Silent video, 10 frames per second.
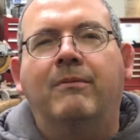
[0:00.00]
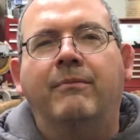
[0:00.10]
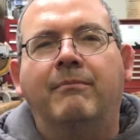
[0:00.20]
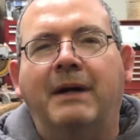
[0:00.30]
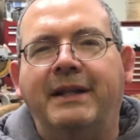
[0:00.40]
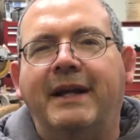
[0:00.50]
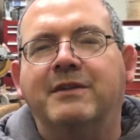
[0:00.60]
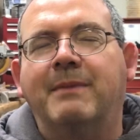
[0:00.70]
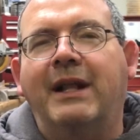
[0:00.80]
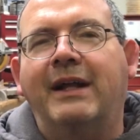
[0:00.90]
monday's
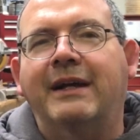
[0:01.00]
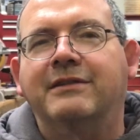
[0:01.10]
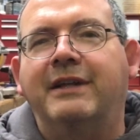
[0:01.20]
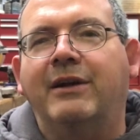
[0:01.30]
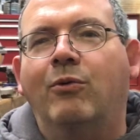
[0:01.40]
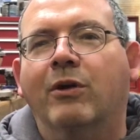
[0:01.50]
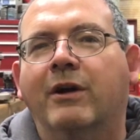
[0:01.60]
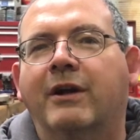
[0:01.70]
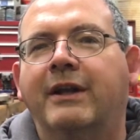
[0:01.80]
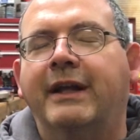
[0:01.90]
my last day of
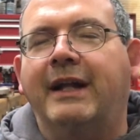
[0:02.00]
work and then